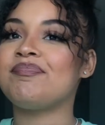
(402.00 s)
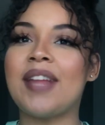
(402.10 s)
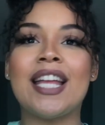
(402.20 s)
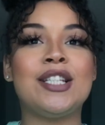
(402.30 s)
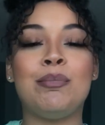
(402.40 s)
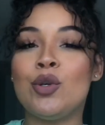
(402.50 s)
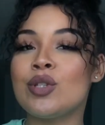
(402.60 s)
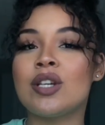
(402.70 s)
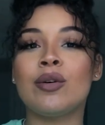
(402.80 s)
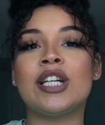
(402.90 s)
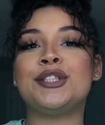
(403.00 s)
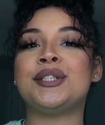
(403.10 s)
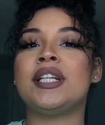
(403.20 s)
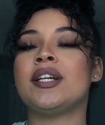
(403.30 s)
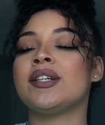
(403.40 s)
And musical
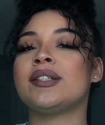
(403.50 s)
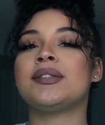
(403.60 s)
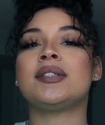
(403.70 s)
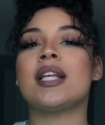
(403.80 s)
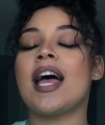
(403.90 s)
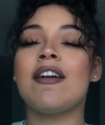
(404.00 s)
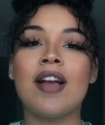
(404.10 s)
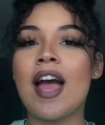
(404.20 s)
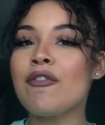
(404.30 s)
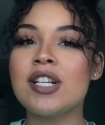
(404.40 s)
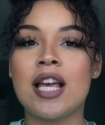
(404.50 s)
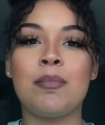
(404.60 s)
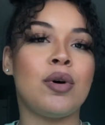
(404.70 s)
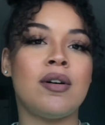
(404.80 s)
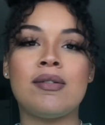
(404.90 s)
engineers, every
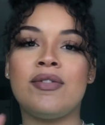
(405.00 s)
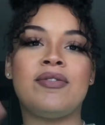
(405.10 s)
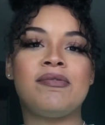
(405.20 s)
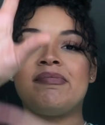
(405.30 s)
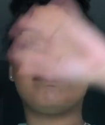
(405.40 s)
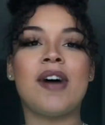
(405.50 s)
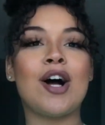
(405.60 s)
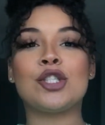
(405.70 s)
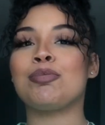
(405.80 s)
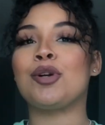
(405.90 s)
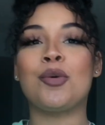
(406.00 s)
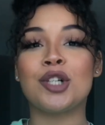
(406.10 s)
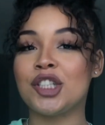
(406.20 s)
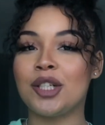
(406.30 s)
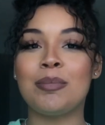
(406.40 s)
type of
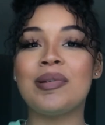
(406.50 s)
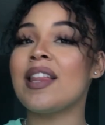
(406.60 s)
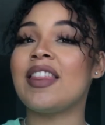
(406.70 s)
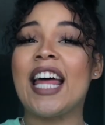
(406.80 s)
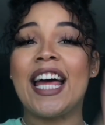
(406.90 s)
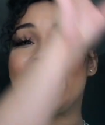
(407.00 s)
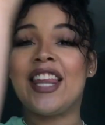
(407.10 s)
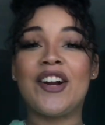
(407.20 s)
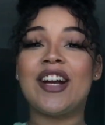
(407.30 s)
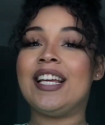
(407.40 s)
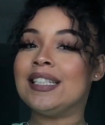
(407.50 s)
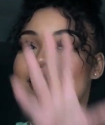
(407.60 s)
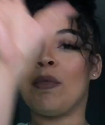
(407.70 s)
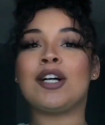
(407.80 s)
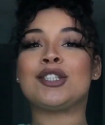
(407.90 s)
entrepreneurship that there is
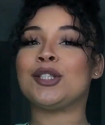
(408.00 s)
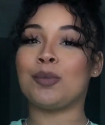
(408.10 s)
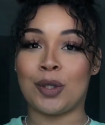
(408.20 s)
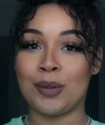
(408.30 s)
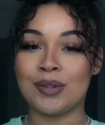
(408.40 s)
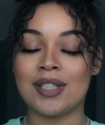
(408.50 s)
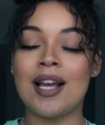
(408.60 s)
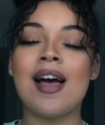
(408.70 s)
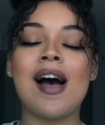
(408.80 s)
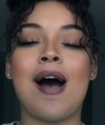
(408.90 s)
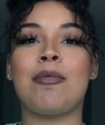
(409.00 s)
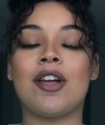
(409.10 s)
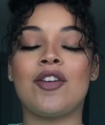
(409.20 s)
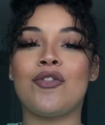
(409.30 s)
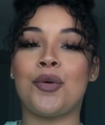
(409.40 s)
amongst this world. I'm
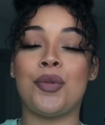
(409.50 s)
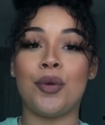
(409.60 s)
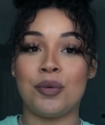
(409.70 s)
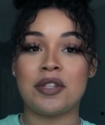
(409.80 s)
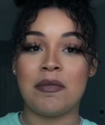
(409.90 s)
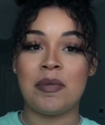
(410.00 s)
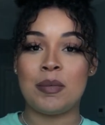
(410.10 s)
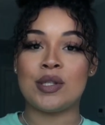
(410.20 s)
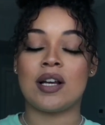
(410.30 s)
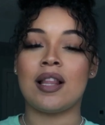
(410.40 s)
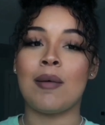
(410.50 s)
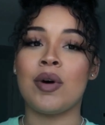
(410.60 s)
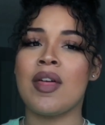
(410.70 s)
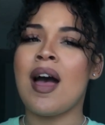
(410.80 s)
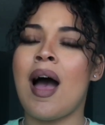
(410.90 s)
looking for those types of people to
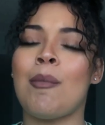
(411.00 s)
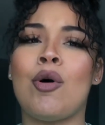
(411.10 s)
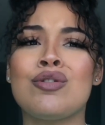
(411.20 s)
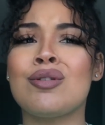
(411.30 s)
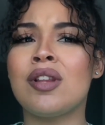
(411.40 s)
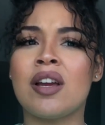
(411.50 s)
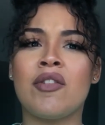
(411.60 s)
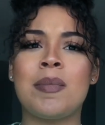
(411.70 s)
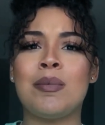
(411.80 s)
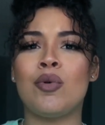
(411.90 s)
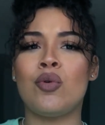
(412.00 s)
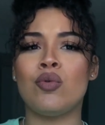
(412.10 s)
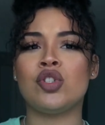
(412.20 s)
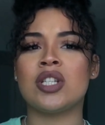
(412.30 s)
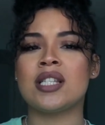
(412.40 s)
collaborate. I'm also looking for people
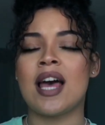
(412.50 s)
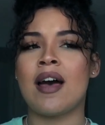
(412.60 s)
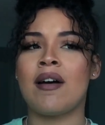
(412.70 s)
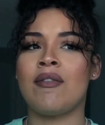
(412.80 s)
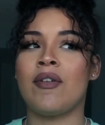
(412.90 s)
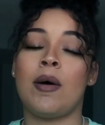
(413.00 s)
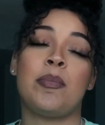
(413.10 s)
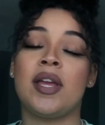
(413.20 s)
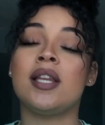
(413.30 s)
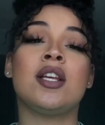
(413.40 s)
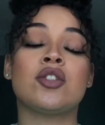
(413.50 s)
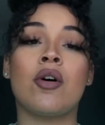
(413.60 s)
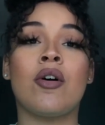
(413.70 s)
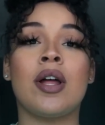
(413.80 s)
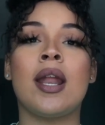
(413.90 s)
who just have opinions on